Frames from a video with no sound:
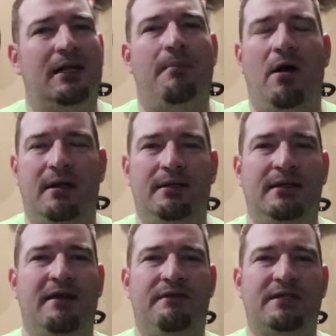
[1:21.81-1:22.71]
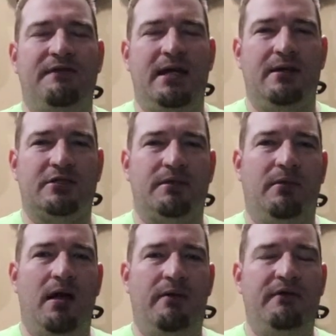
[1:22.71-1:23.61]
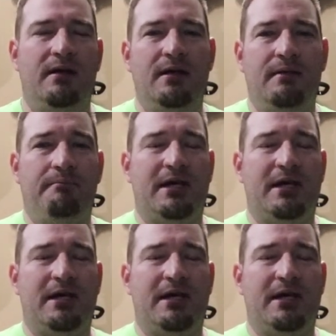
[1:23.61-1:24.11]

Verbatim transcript: Come on, give this video some love.